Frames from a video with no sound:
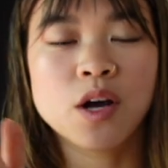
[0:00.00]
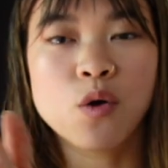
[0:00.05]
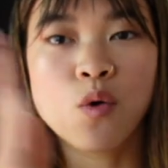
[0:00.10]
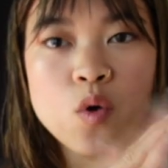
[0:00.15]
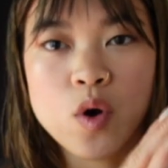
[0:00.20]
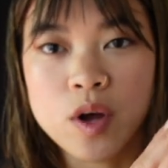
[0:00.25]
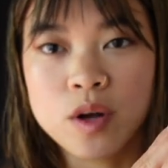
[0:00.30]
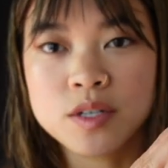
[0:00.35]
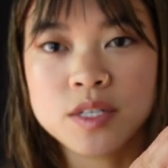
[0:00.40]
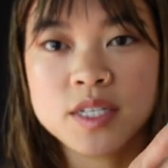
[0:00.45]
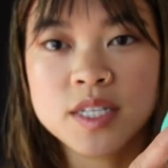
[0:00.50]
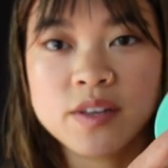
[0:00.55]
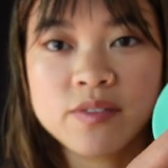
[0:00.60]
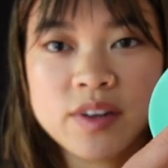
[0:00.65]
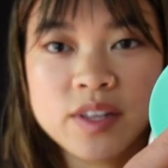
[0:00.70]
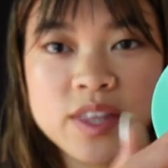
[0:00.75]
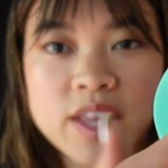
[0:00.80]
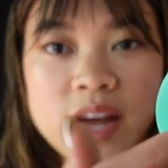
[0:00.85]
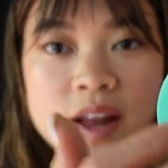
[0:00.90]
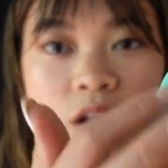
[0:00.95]
oils, and stuff
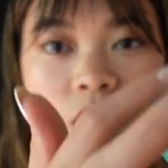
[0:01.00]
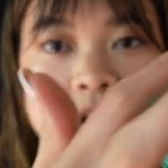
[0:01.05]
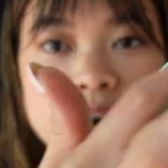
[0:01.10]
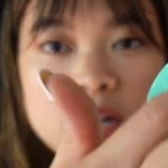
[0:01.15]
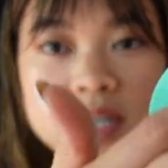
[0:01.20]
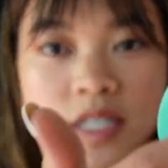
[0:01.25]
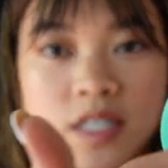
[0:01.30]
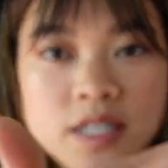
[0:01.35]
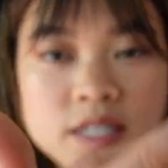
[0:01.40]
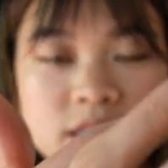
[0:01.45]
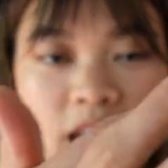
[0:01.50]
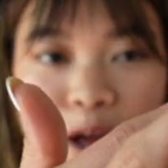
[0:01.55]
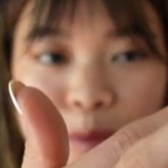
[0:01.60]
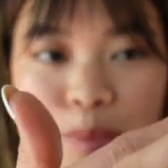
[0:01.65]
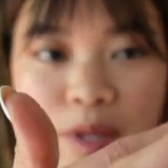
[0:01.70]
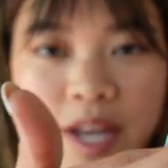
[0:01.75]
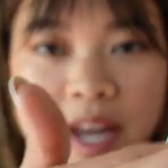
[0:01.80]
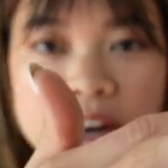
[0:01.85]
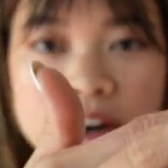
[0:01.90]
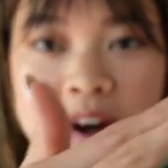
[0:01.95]
like that onto this
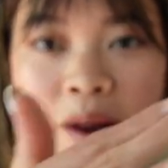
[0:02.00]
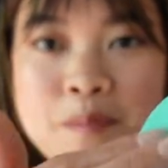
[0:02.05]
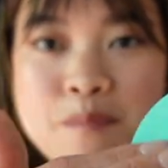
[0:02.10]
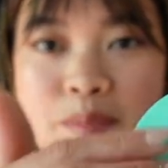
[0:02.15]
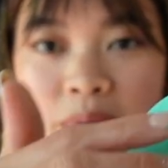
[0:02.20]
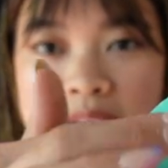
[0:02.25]
applicator and